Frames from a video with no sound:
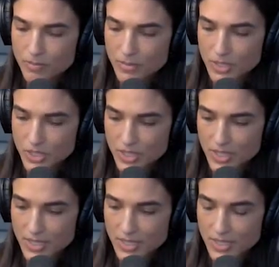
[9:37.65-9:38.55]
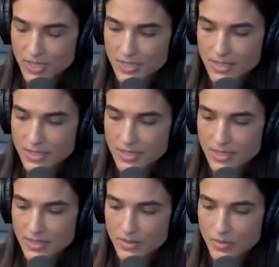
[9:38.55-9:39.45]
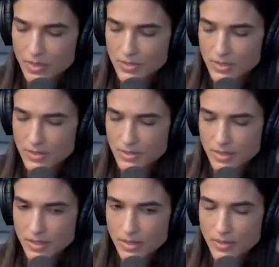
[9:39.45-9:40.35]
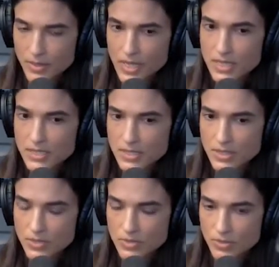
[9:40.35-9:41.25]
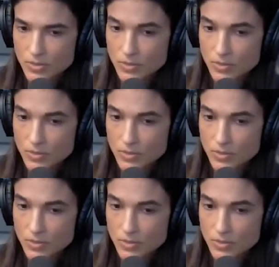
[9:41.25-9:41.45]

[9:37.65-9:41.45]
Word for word: binging things in when I was I think about 18 years old,